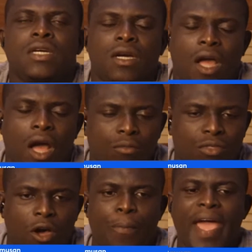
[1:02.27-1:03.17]
comes
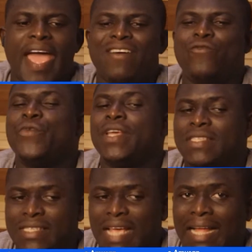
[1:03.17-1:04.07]
up every
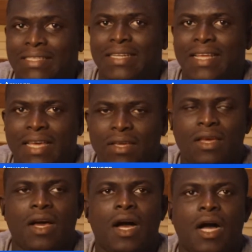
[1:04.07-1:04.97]
Saturday,
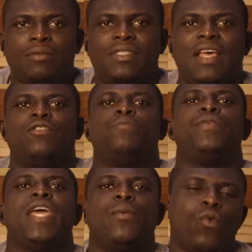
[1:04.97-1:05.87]
um, 7
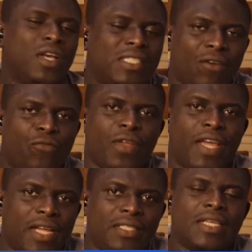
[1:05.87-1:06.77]
p.m. West
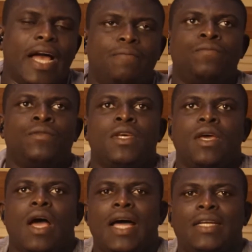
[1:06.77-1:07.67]
African time.
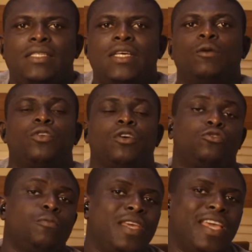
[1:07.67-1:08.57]
And this helps us to
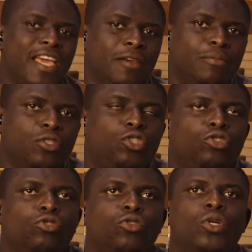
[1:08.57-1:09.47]
be able
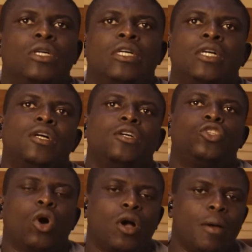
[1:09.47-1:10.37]
to
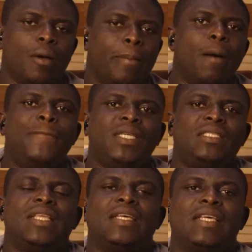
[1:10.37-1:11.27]
talk about
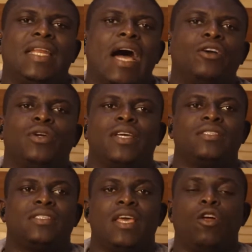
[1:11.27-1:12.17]
business and how you can
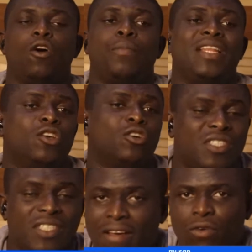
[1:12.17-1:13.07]
scale up in your
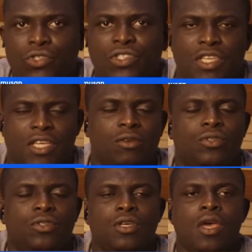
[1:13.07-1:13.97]
several
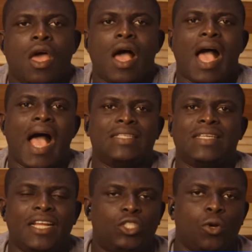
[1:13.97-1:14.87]
skills as an
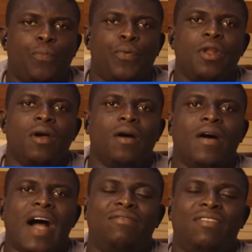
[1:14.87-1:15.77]
entrepreneur,
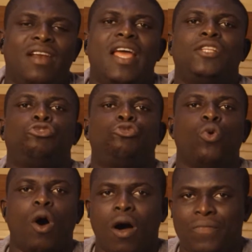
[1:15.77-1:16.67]
I've learned to
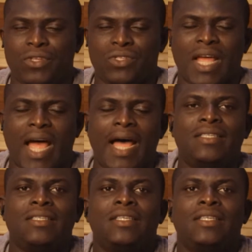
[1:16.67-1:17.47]
understand